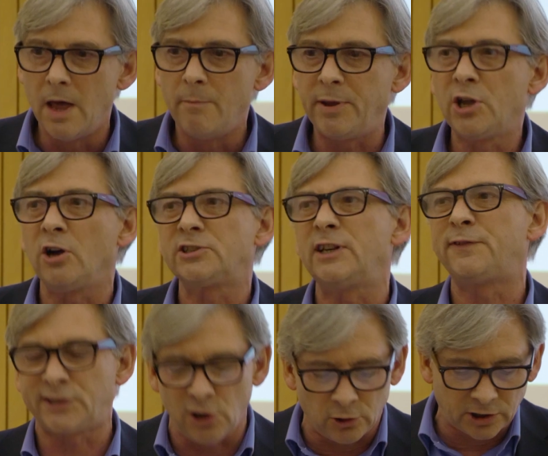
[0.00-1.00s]
Because if
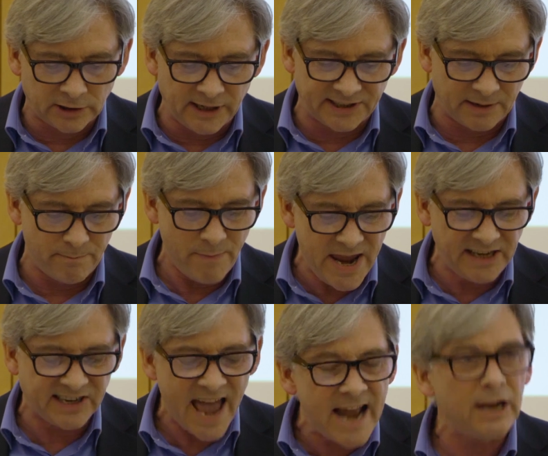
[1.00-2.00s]
socialism
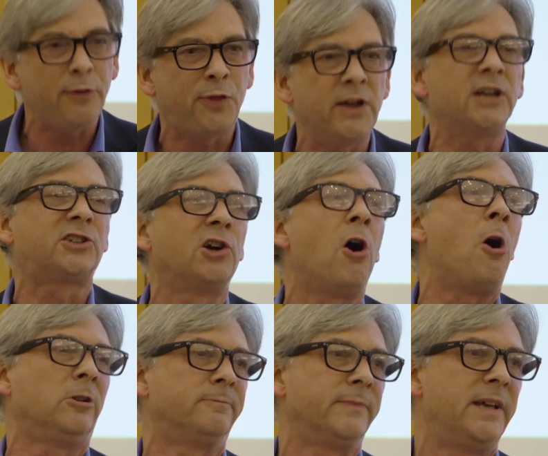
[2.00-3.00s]
means anything at
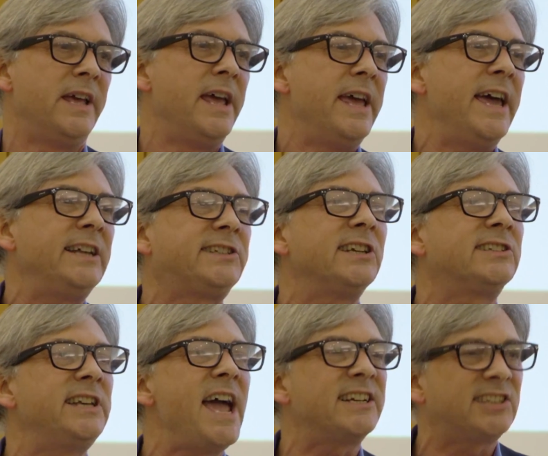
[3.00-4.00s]
all, it is
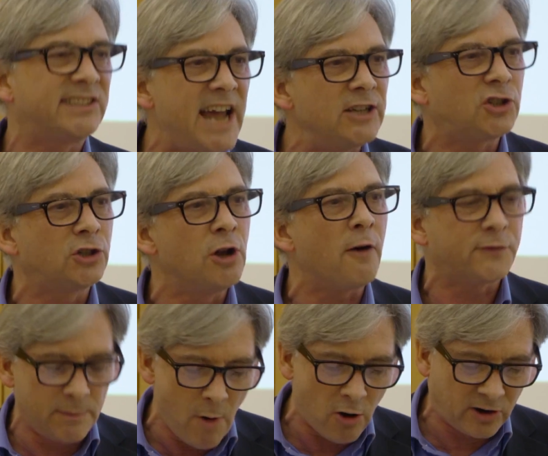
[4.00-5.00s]
the extension of
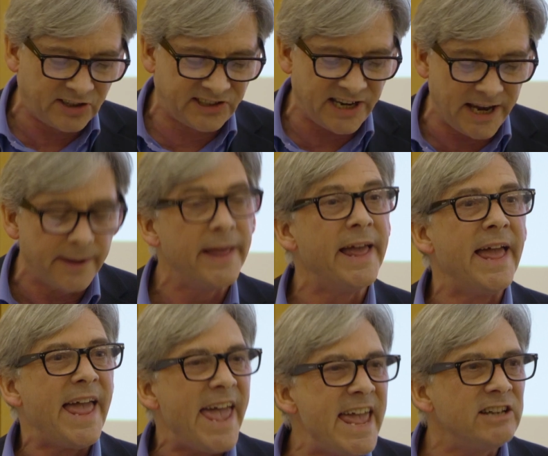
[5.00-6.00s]
democracy
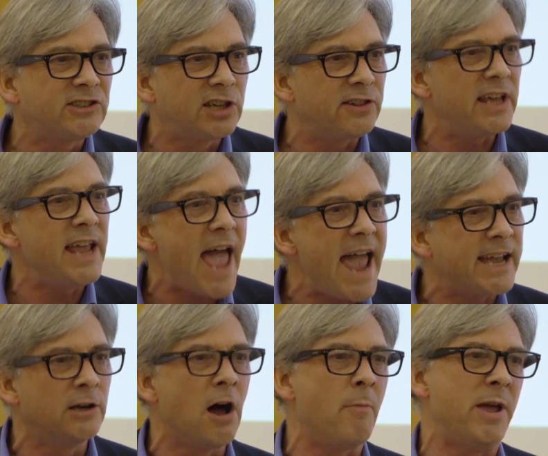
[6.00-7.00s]
into the
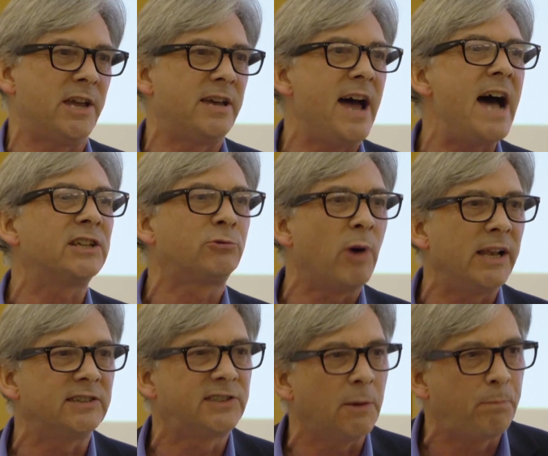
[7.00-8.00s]
economic as well
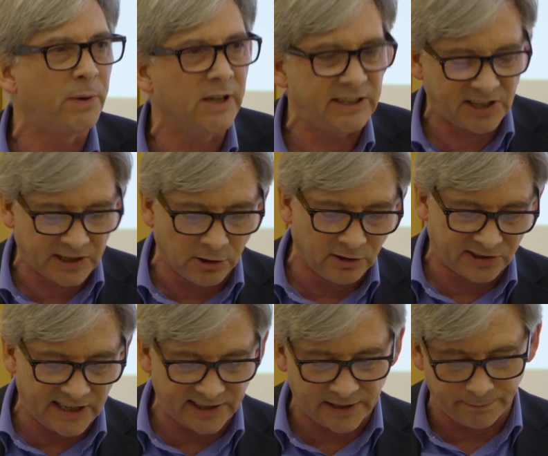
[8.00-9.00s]
as the political
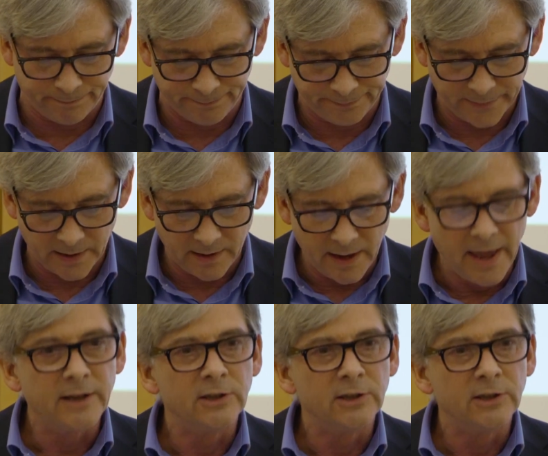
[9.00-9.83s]
system. So